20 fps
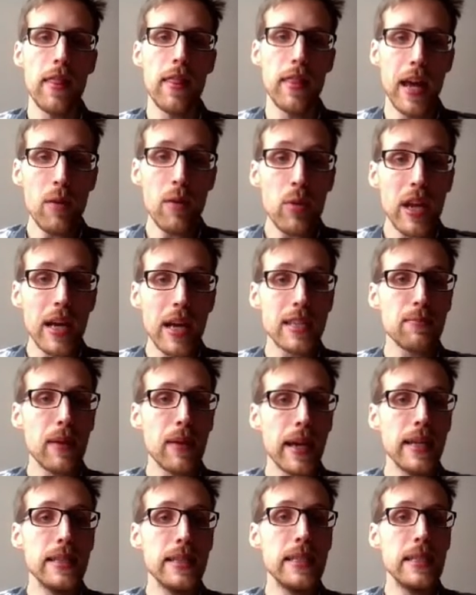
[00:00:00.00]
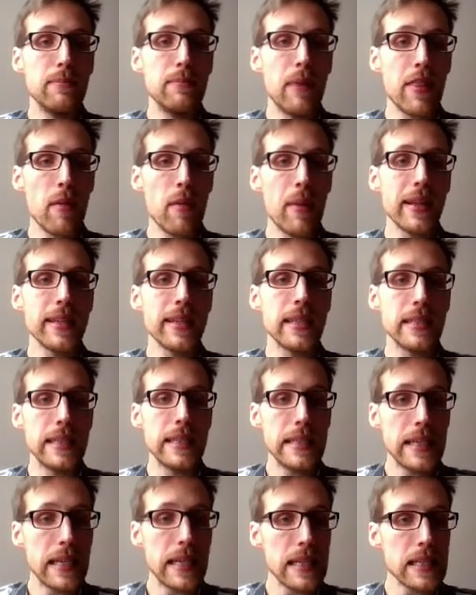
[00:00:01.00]
Then we explain mathematical
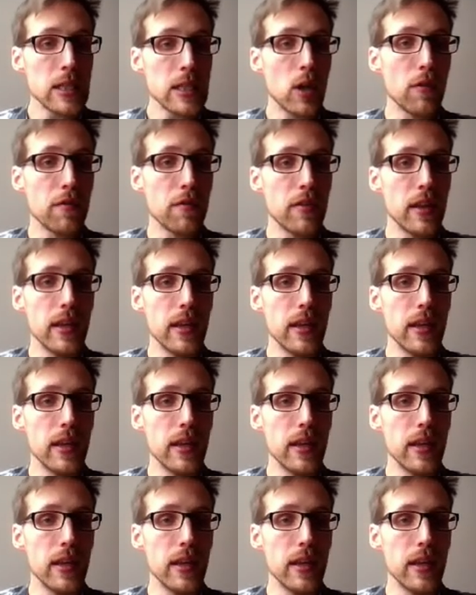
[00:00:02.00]
details of